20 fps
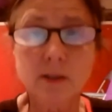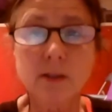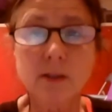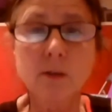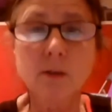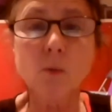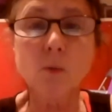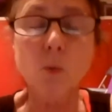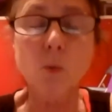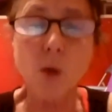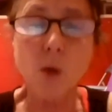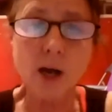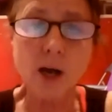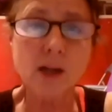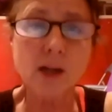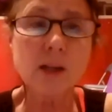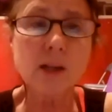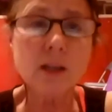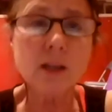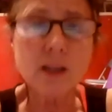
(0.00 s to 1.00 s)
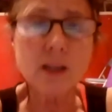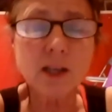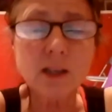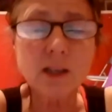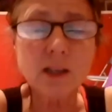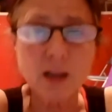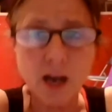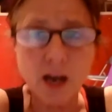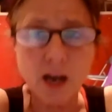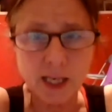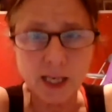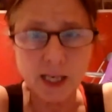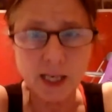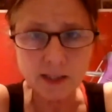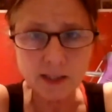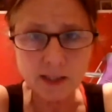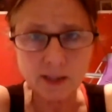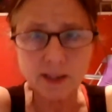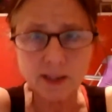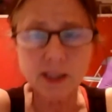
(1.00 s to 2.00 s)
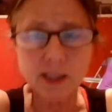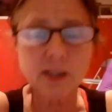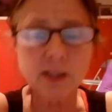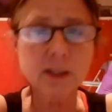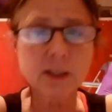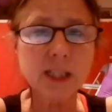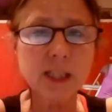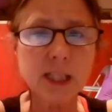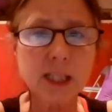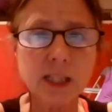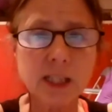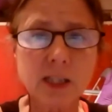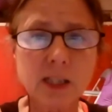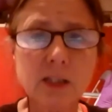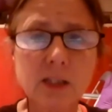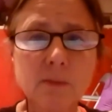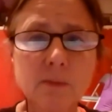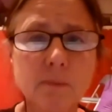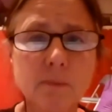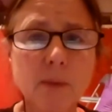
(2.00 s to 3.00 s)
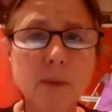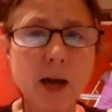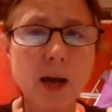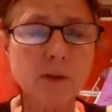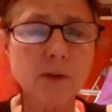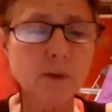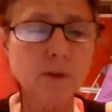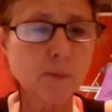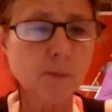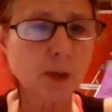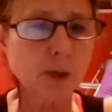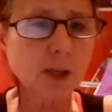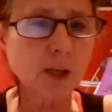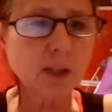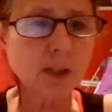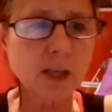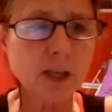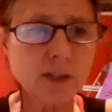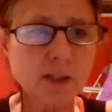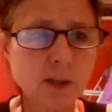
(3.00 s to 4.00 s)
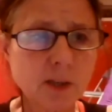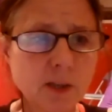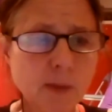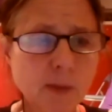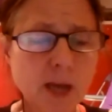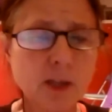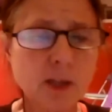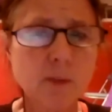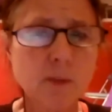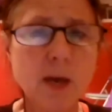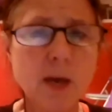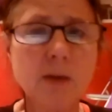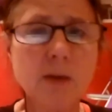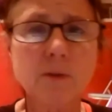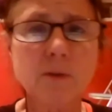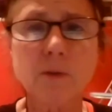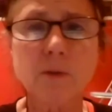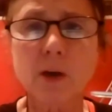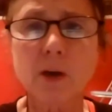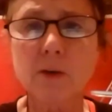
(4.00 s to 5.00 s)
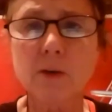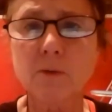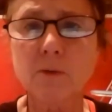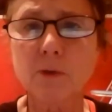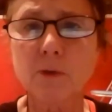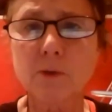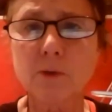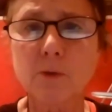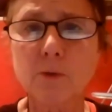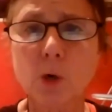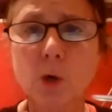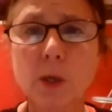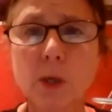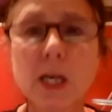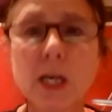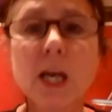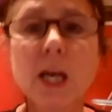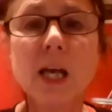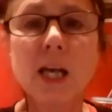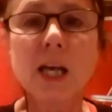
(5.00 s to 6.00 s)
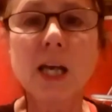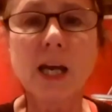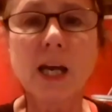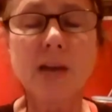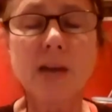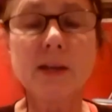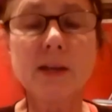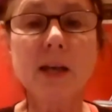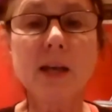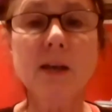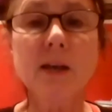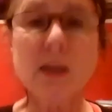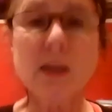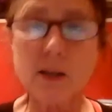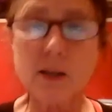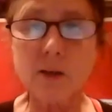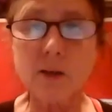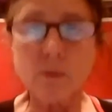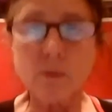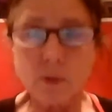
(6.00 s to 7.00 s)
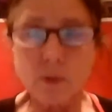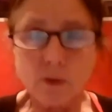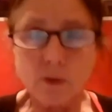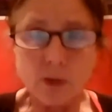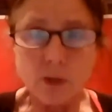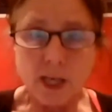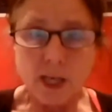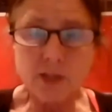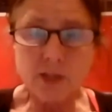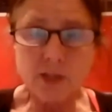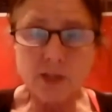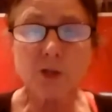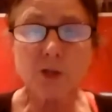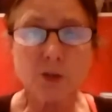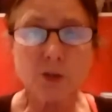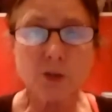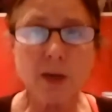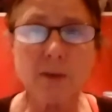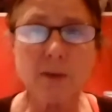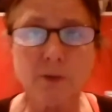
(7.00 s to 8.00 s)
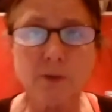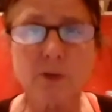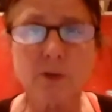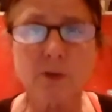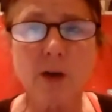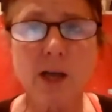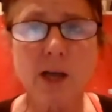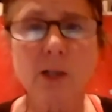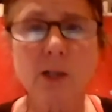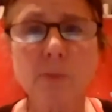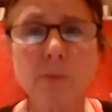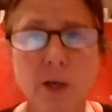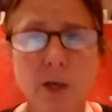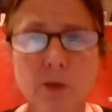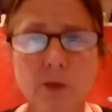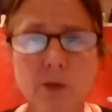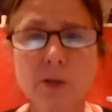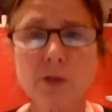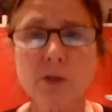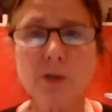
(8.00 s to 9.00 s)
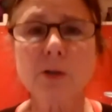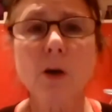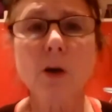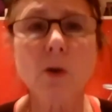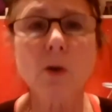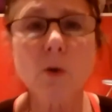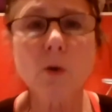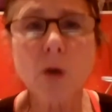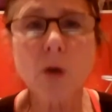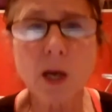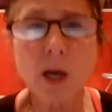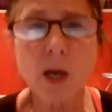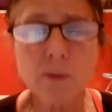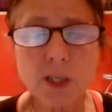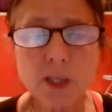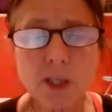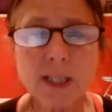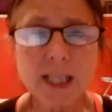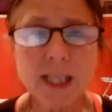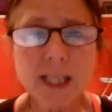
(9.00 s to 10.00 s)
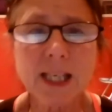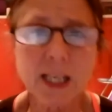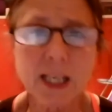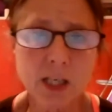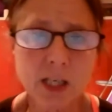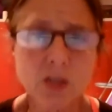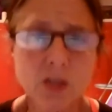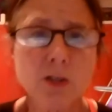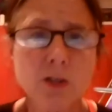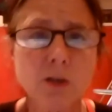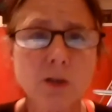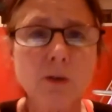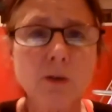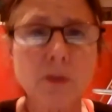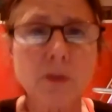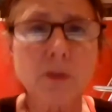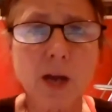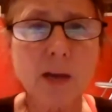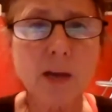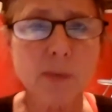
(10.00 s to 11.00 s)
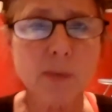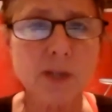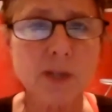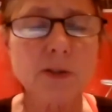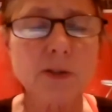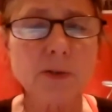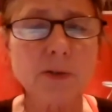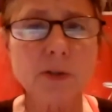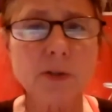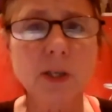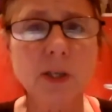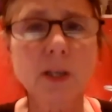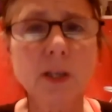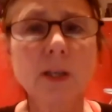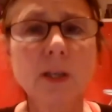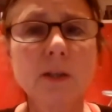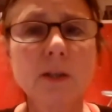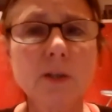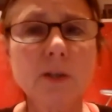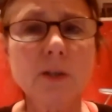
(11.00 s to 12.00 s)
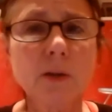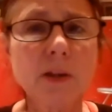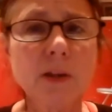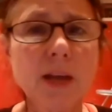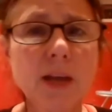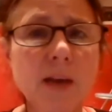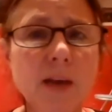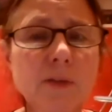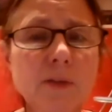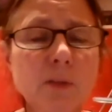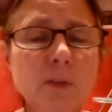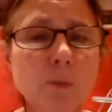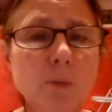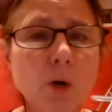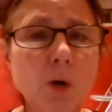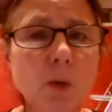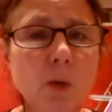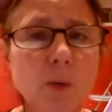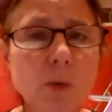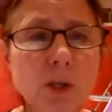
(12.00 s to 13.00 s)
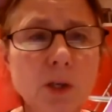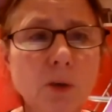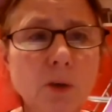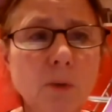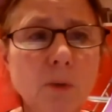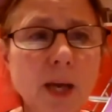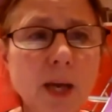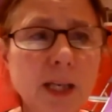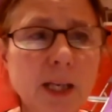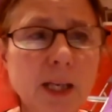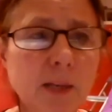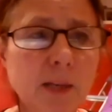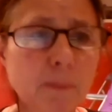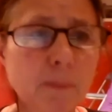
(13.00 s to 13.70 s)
well aligned, heel to heel, back foot parallel to the back of the mat, front foot forward. And then your legs are straight for triangle pose, so just engage your thigh muscles so that they have support. When you're ready,